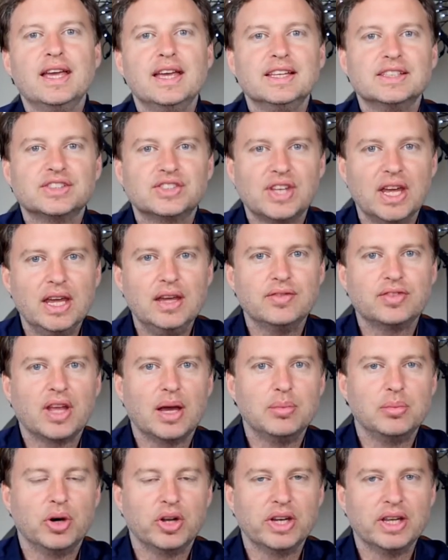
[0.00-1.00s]
save
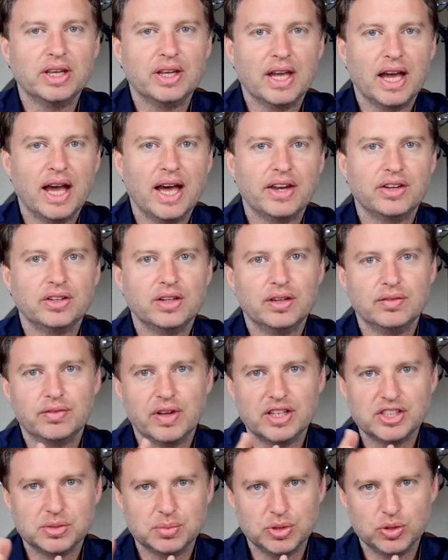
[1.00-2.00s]
that money at an
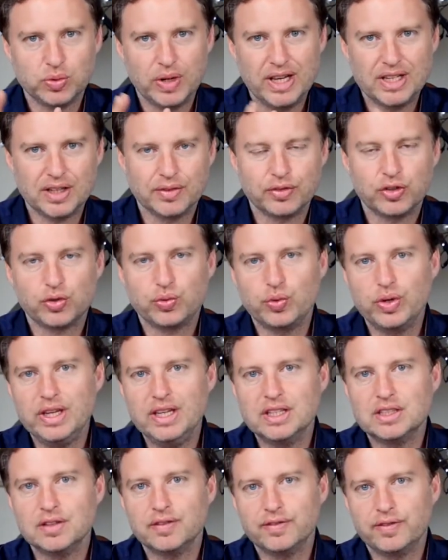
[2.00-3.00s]
investment rate of
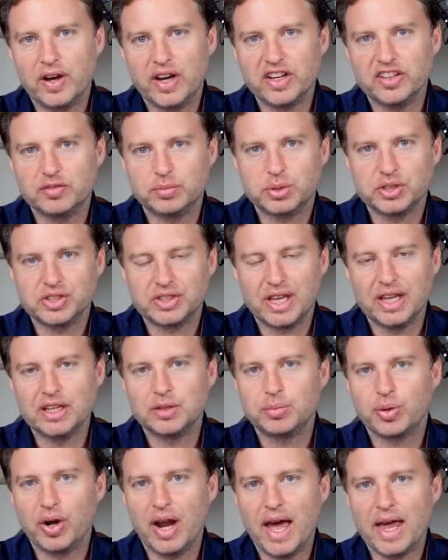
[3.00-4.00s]
3 to 5%
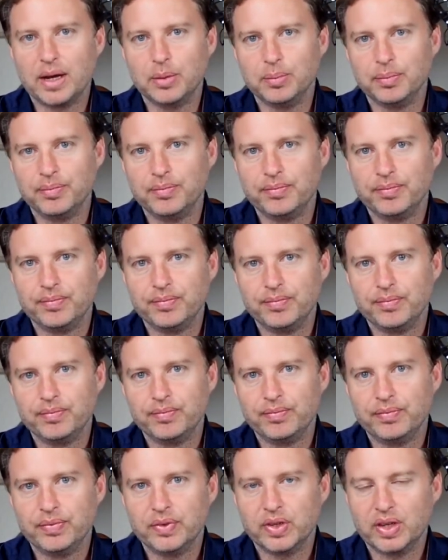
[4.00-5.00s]
per annum.
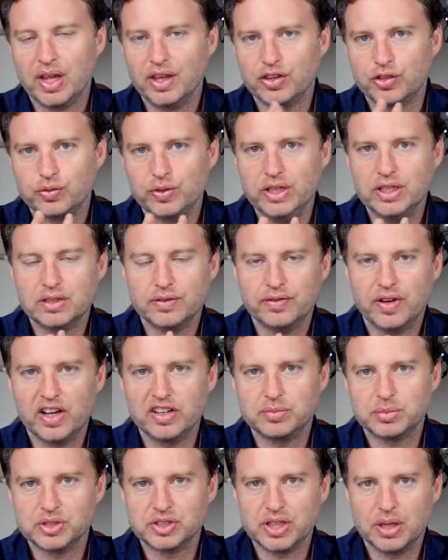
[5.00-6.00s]
Okay, 3 to
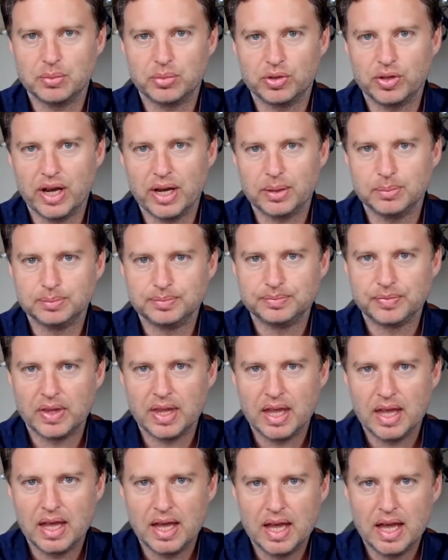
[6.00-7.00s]
5% per annum.
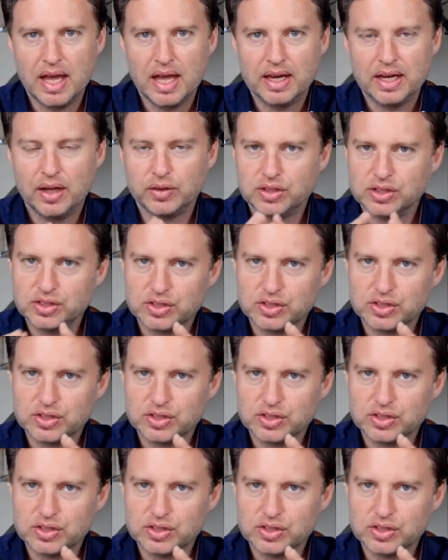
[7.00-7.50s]
Now this